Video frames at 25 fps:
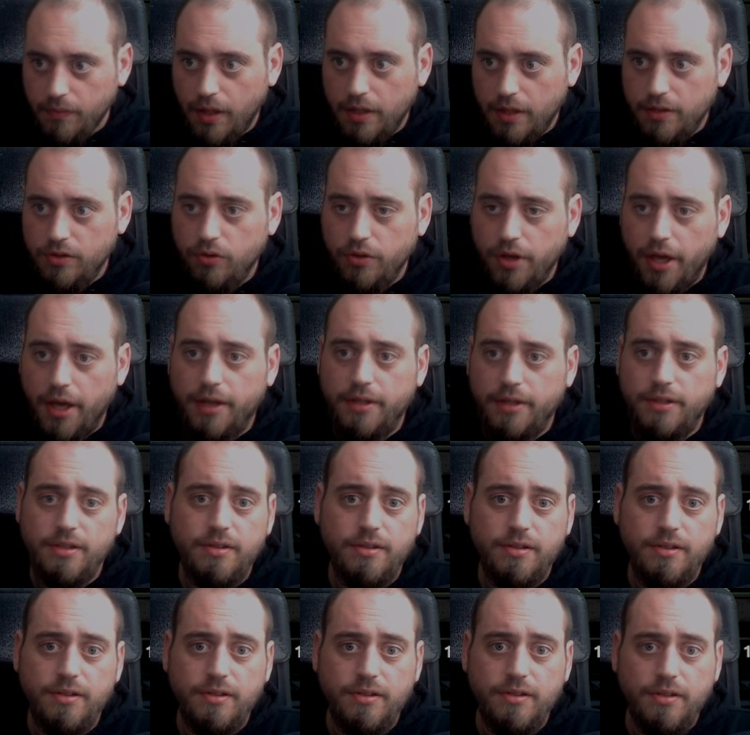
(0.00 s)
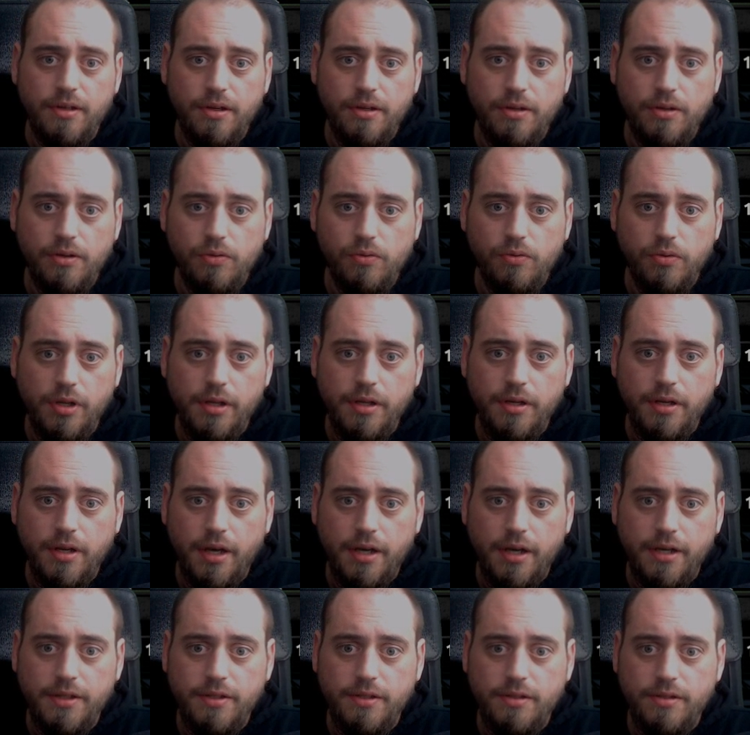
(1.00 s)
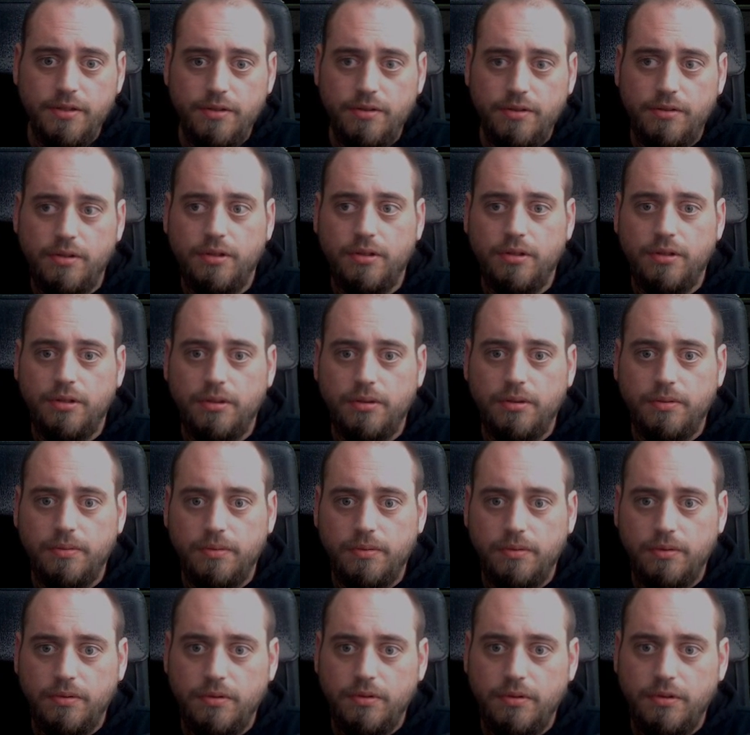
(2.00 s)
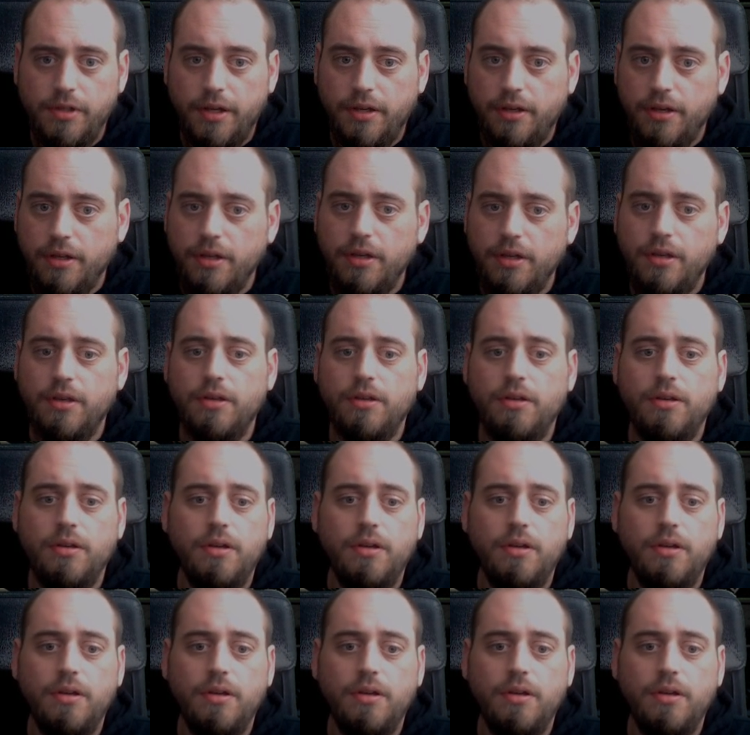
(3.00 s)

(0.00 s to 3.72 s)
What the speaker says: So yeah, this is a really nice technique